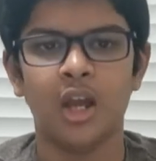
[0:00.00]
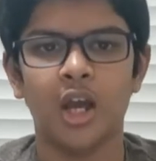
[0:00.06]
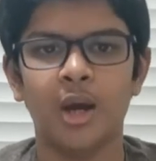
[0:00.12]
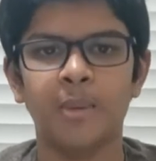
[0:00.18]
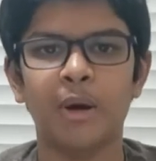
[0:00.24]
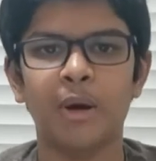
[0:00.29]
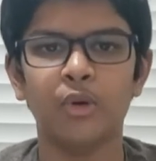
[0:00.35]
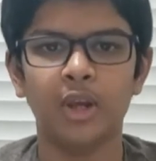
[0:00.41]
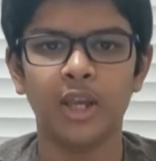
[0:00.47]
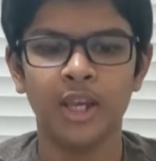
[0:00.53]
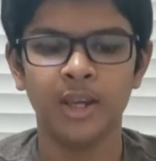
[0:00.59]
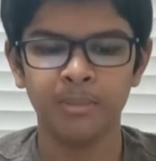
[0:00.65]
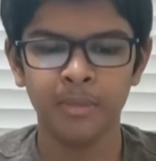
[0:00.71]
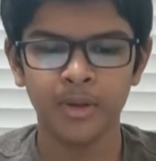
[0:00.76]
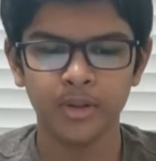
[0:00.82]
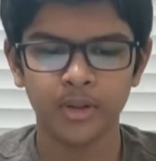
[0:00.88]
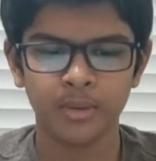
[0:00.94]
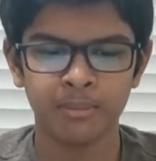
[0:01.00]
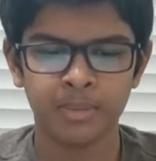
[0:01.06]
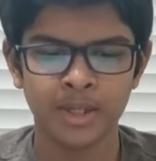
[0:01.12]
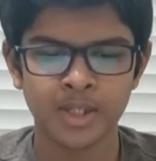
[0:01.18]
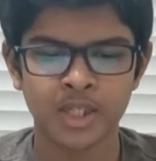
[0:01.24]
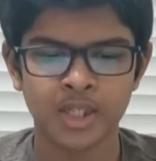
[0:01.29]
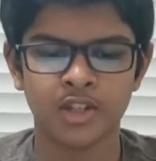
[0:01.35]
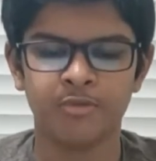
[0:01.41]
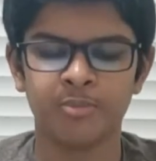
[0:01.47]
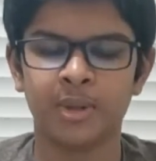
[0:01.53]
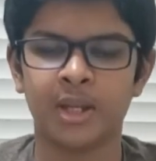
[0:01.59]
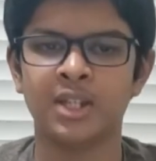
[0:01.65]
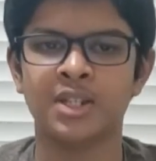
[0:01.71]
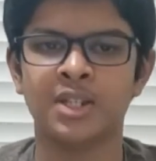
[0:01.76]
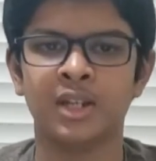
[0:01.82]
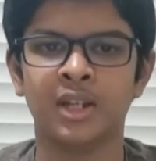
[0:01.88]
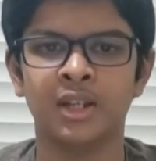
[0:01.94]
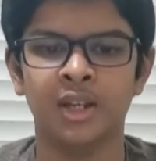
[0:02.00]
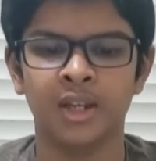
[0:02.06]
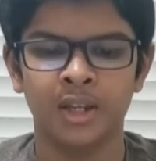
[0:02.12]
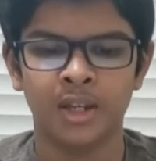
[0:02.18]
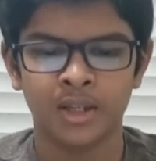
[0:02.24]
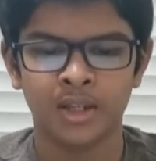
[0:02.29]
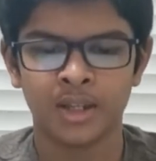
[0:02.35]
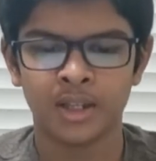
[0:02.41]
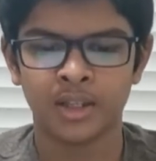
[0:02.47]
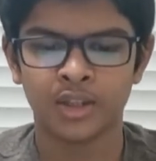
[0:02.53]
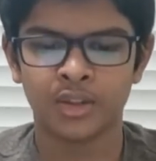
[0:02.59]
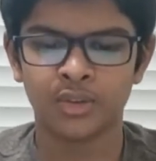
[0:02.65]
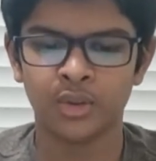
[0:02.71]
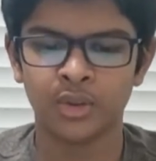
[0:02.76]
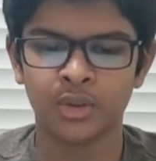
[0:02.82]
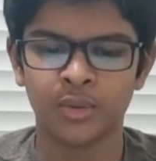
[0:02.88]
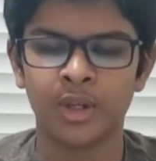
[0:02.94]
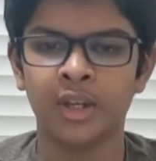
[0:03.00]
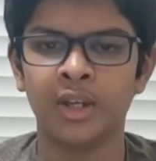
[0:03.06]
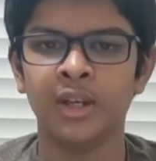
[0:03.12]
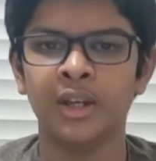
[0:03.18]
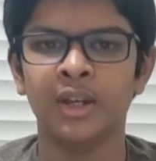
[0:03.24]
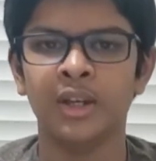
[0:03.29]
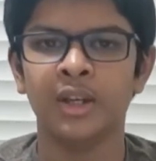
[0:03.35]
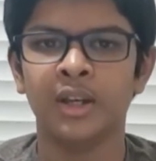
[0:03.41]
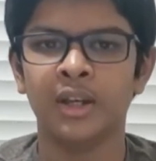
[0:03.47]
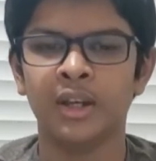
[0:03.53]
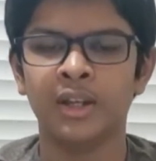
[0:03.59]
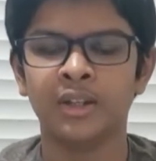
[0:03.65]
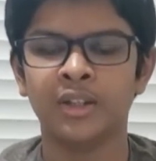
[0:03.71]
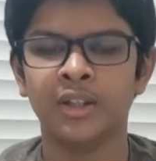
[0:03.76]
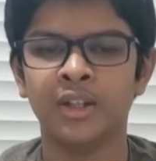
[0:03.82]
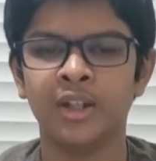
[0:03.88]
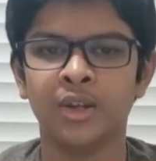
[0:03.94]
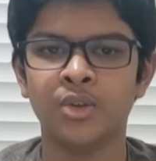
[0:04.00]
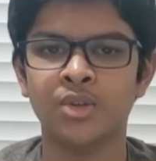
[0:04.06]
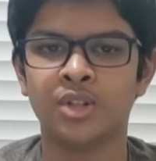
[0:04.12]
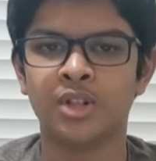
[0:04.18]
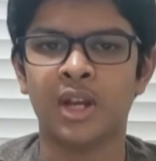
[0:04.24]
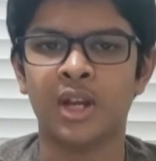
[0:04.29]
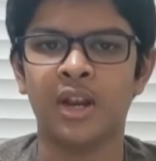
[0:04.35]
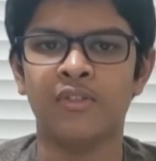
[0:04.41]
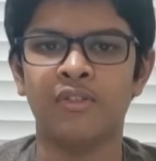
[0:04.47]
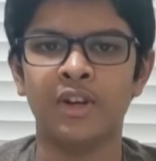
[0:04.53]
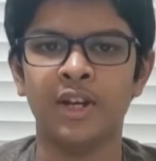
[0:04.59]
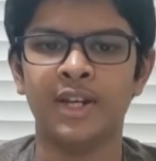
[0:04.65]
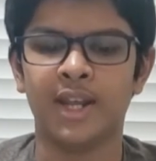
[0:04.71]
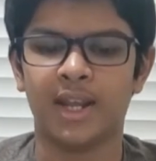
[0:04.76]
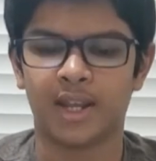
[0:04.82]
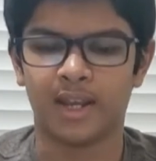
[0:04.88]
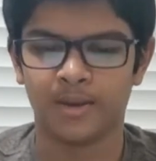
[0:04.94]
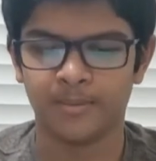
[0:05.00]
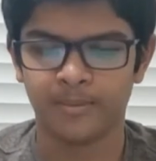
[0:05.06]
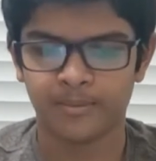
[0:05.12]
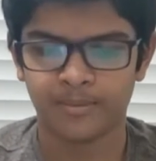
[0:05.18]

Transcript: About 8 million pieces of plastic get thrown away into the ocean every day.